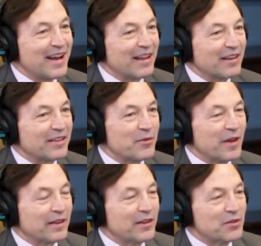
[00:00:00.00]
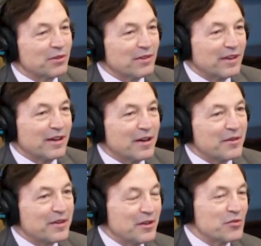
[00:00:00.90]
I like the fact that you uh,
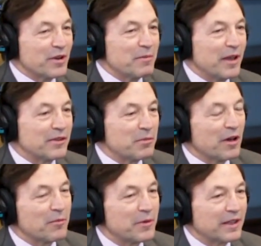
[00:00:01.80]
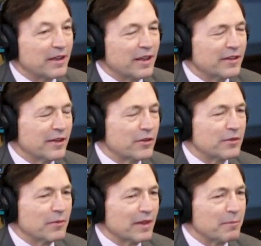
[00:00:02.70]
enjoy baseball because, and there's
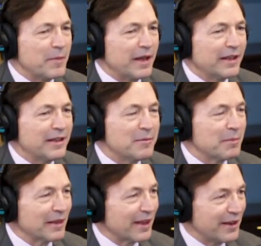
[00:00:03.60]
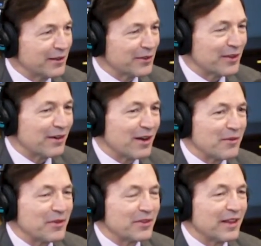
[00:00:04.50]
many millennials in our
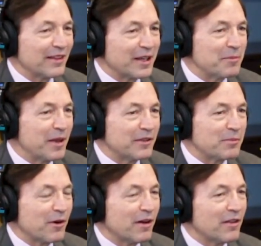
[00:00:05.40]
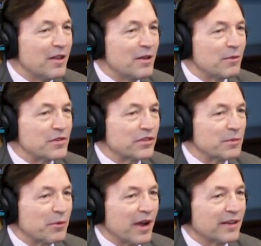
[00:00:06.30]
office that like baseball which is
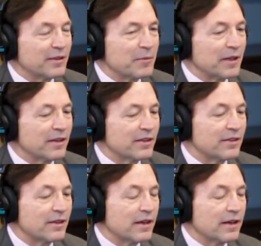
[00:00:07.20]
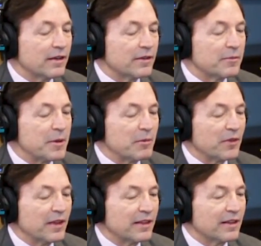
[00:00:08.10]
surprising because uh, people
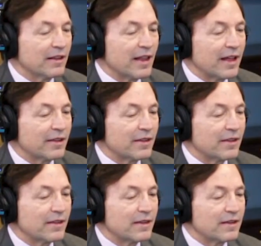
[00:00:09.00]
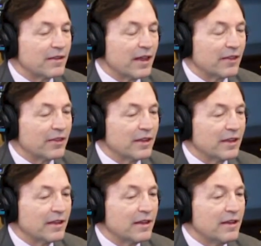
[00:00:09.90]
think a lot that
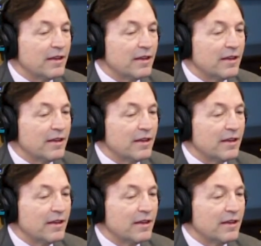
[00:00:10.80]
the